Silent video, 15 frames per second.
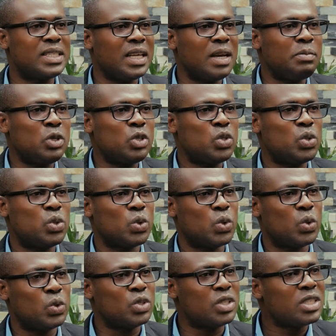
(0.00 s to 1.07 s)
able
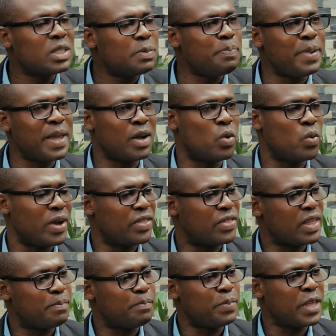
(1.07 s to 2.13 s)
to speak with
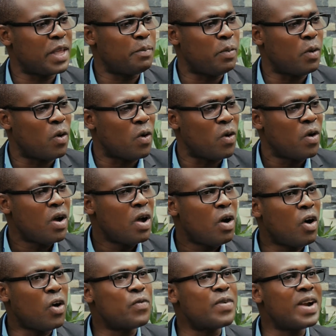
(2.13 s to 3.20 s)
the people
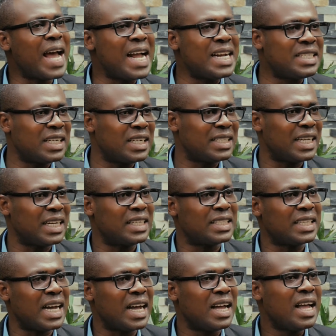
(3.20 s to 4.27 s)
of Niger
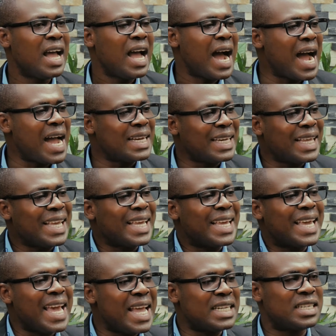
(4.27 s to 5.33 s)
Delta and
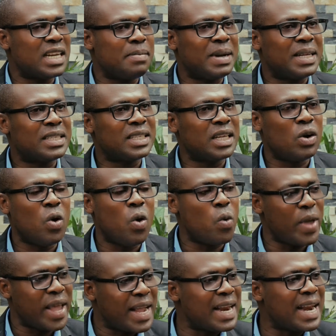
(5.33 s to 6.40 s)
engage them and say, oh,
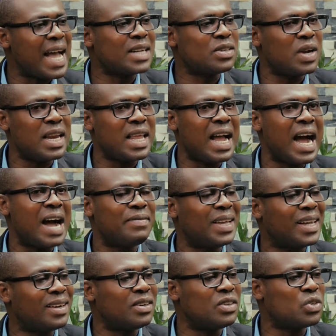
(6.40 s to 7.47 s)
we can actually have a
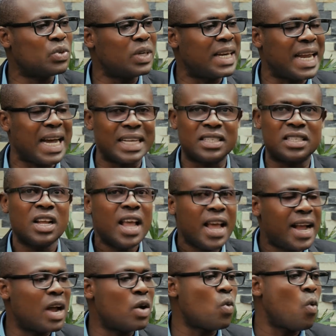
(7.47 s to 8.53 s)
country that
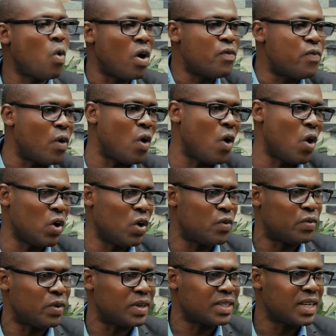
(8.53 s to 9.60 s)
can work for all
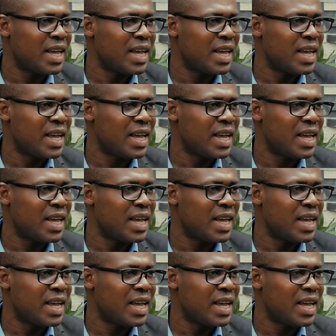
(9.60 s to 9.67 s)
of us.